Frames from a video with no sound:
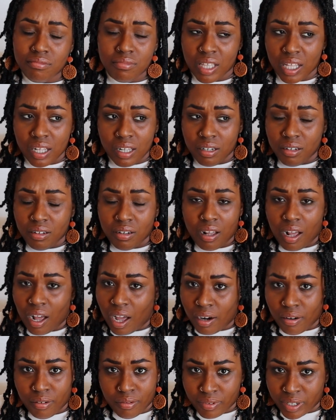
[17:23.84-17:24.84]
then
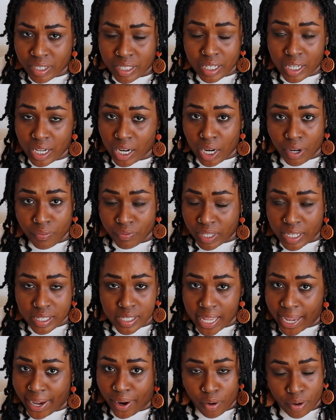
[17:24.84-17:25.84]
I don't really care if they
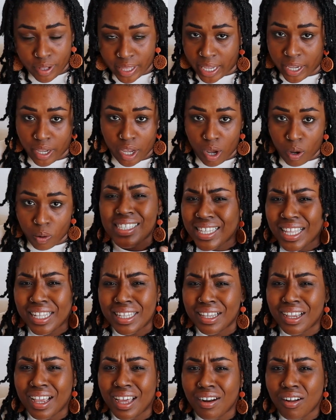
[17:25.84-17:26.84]
stay or they go. Is
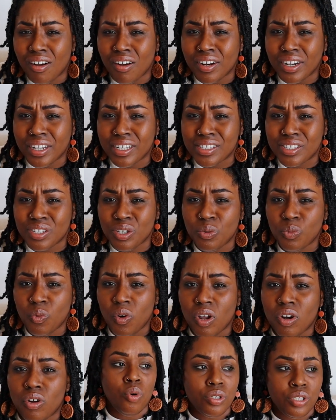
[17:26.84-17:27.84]
that the kind of audience you
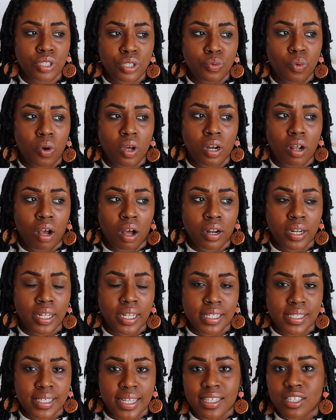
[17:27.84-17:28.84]
want? Or do you want an
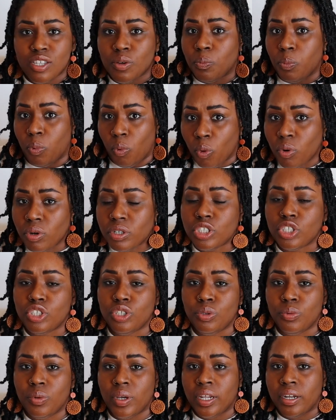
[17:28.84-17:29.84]
audience that supports
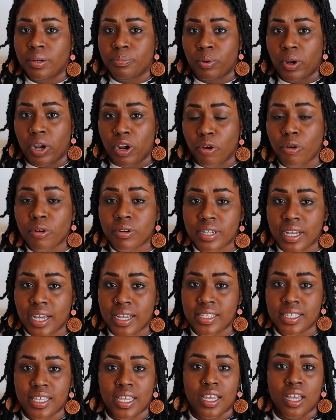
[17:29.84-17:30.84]
you in
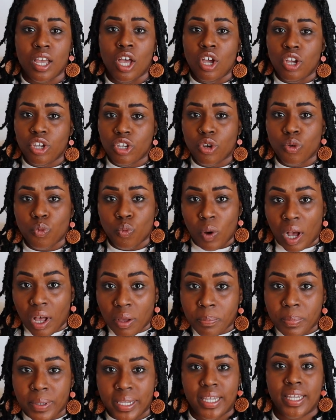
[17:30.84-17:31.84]
prioritizing your
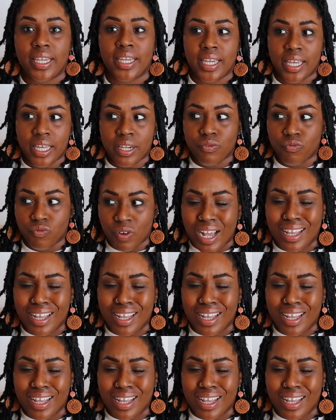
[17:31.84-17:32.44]
well-being and